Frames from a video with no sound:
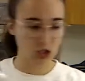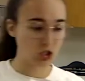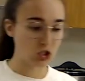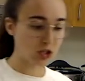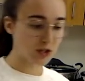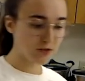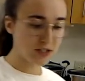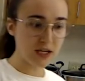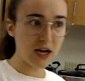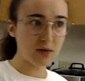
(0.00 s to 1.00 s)
to serve
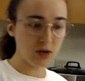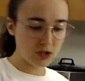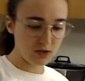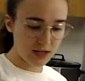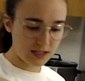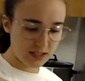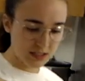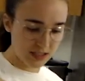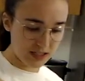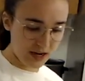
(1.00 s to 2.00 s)
because I want you guys to
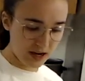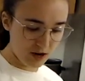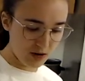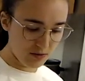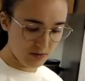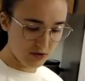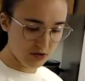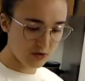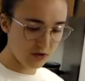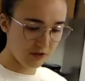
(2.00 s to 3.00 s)
see how
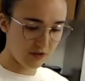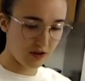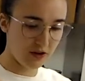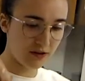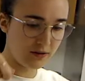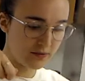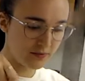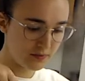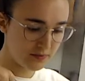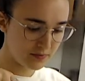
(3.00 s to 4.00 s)
beautiful
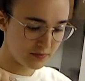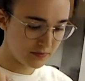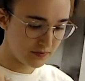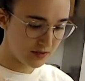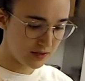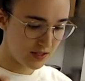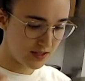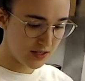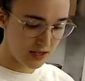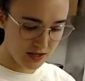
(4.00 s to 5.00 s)
this
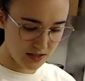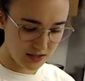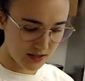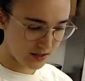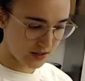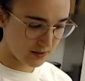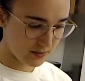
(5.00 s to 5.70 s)
is.